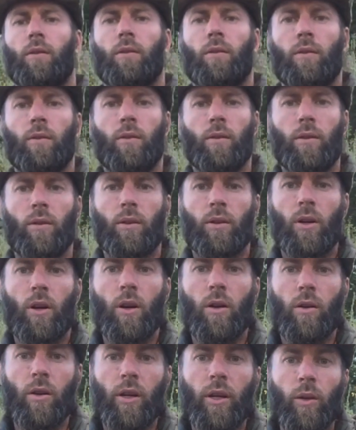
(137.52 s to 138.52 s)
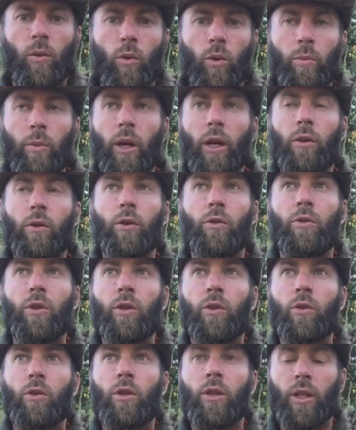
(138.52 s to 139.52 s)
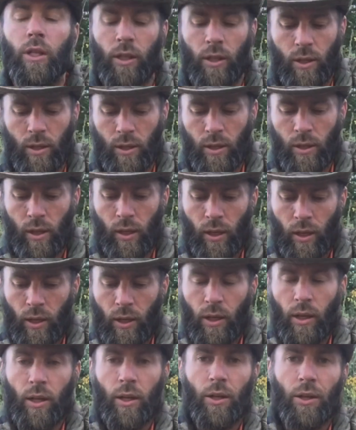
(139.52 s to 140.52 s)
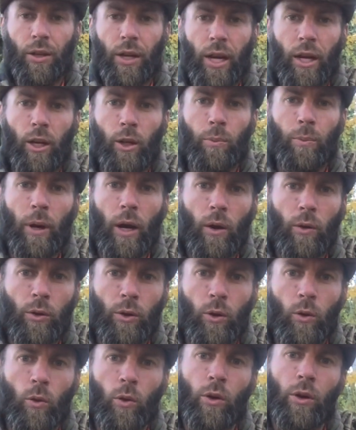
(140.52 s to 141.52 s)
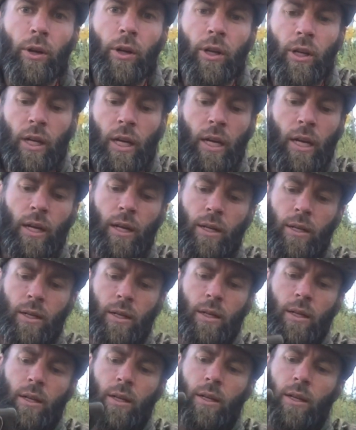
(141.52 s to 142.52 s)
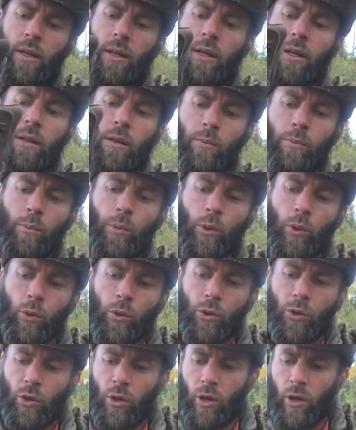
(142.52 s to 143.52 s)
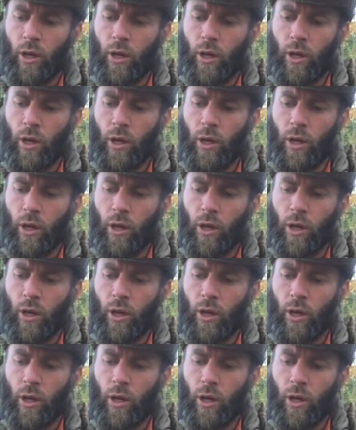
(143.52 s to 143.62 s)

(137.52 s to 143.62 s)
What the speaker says: Alright, we're back reviewing the Danner Powderhorn boots.